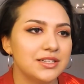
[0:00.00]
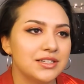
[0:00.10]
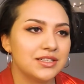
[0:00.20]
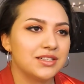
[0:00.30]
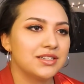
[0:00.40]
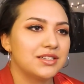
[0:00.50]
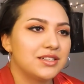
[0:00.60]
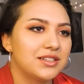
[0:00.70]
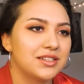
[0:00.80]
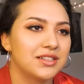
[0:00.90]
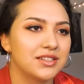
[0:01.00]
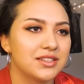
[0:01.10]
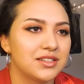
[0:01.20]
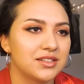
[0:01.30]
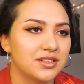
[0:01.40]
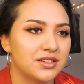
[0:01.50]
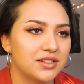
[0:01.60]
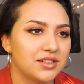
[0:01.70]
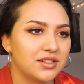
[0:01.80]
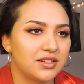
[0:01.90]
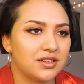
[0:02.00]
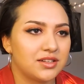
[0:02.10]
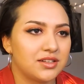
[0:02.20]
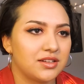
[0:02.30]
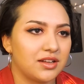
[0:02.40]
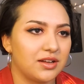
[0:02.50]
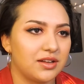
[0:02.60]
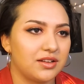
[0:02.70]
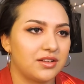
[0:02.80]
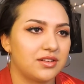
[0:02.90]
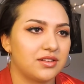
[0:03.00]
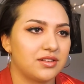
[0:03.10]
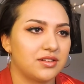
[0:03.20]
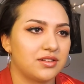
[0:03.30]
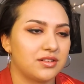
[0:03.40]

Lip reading: No one is speaking in this clip.